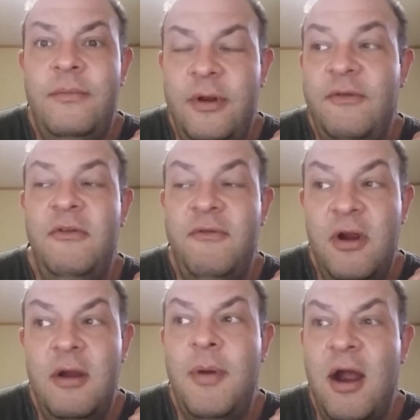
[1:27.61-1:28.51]
This is a
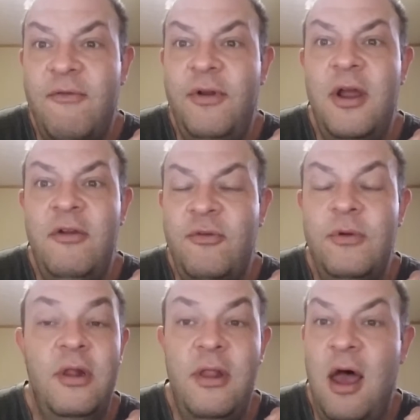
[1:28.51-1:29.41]
very powerful nation
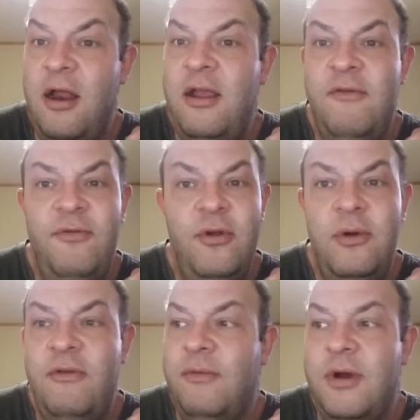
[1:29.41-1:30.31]
with a lot of
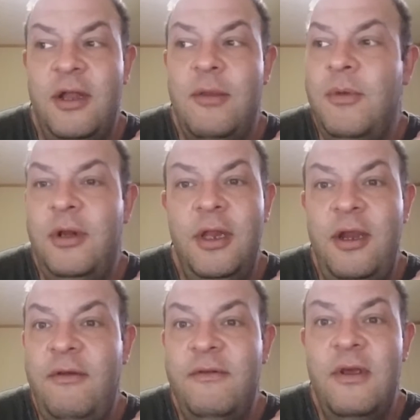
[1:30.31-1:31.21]
influence throughout the Middle
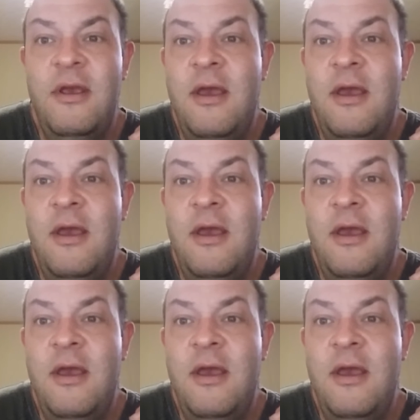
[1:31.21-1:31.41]
East,